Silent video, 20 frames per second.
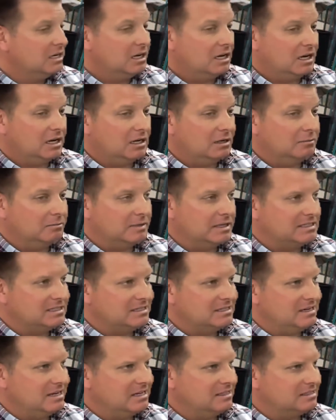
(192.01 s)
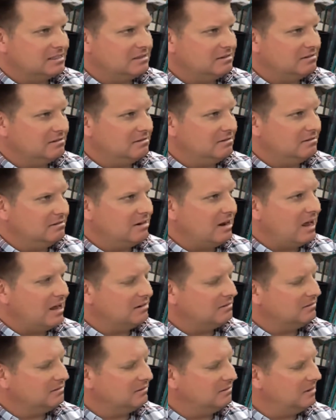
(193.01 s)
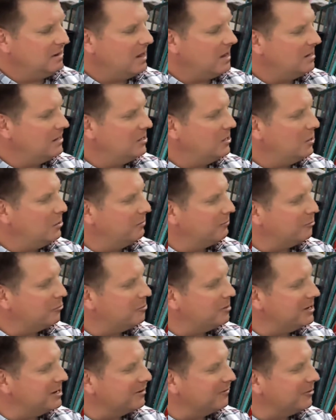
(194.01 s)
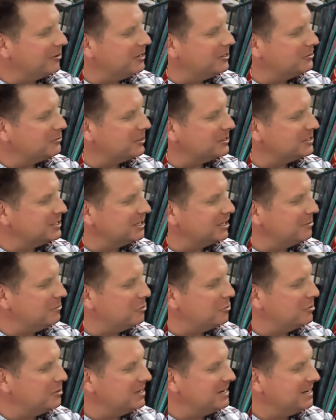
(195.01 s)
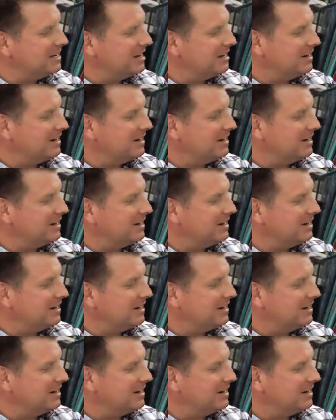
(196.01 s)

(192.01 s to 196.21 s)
Um, it's it's not not known for being a very trusting community,